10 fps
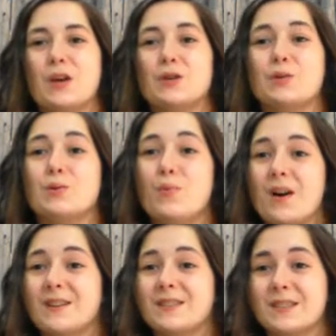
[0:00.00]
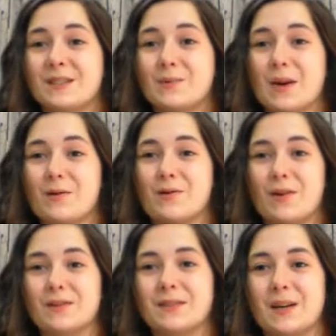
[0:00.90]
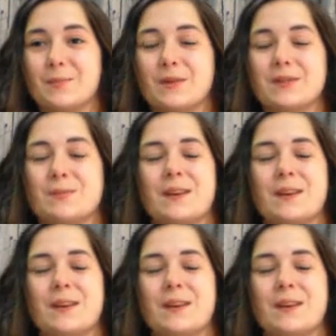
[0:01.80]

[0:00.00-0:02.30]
you wanted to hear about cloth diapers,